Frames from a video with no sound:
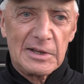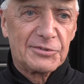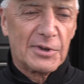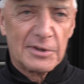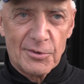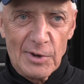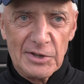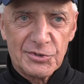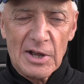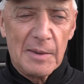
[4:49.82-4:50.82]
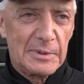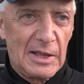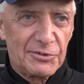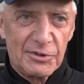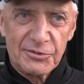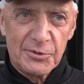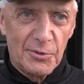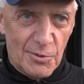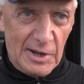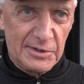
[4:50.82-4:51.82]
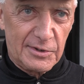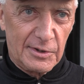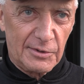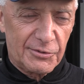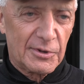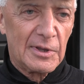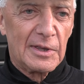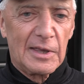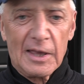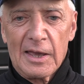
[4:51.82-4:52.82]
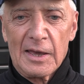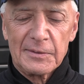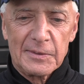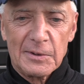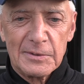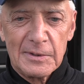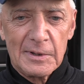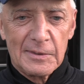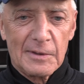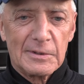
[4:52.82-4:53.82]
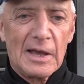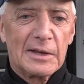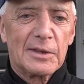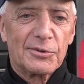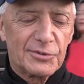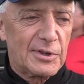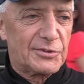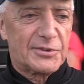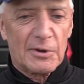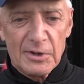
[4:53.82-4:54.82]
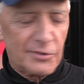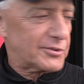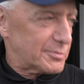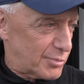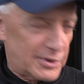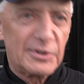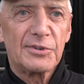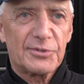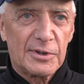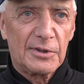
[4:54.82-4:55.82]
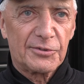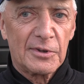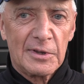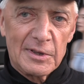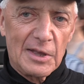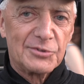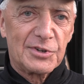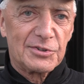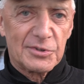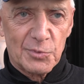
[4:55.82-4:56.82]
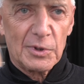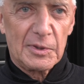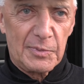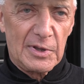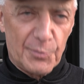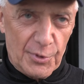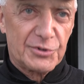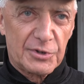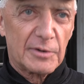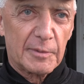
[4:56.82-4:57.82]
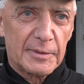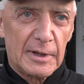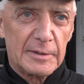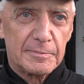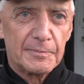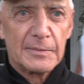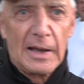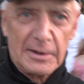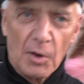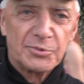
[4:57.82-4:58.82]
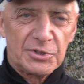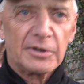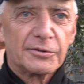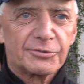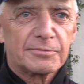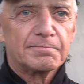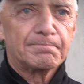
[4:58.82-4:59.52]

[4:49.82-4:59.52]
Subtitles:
And he's done a great job and has these 2 great kids. And they're not his kids, they're his and Britney's kids, and she should really be appreciative of that. I hope she is.